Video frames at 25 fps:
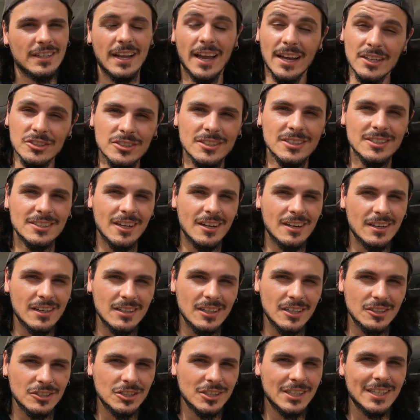and actually start
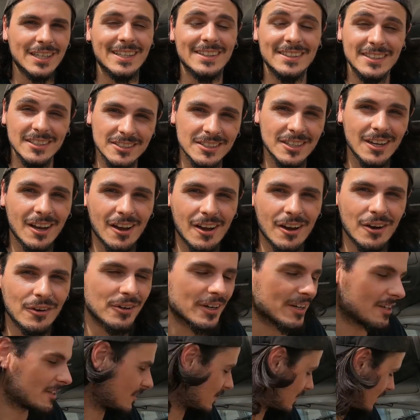clutch kicking this
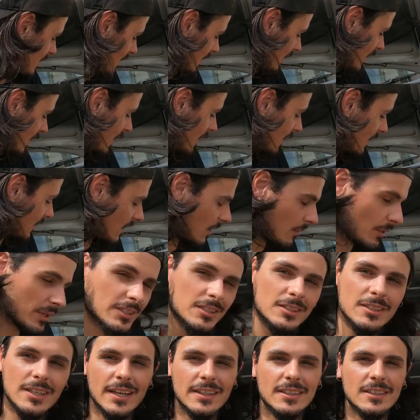car around. Can't
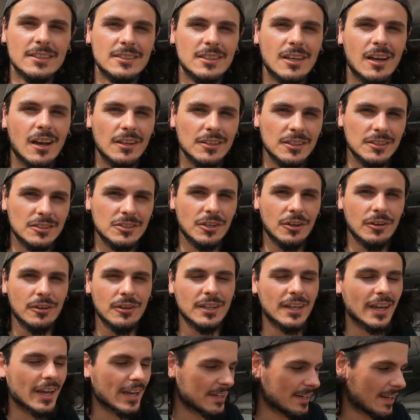wait to take this car on the
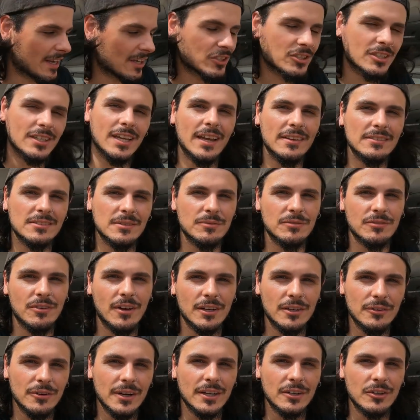tow gate and actually have some
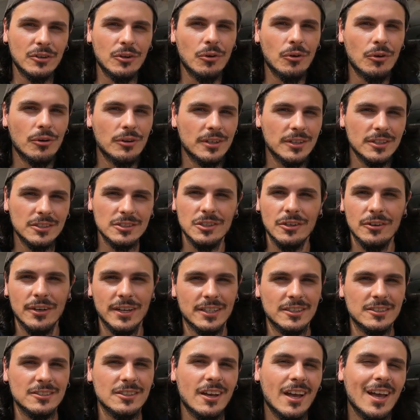fun around corners,
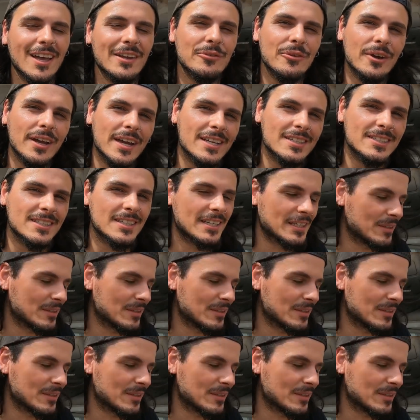going sideways,